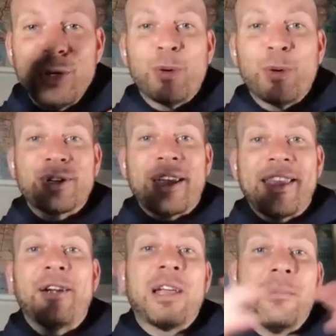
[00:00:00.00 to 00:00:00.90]
words right
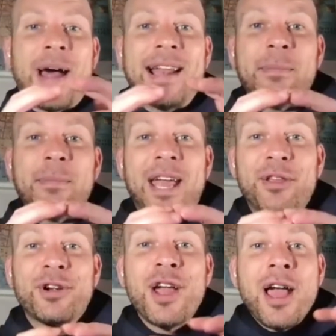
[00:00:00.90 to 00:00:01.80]
there and combined them
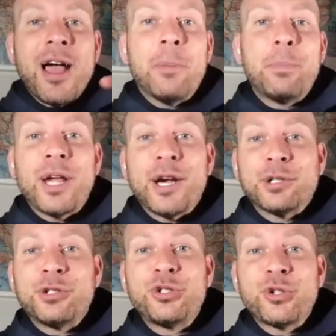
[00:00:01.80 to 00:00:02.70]
together: a player
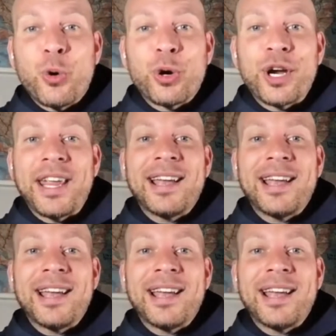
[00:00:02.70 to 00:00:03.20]
scoring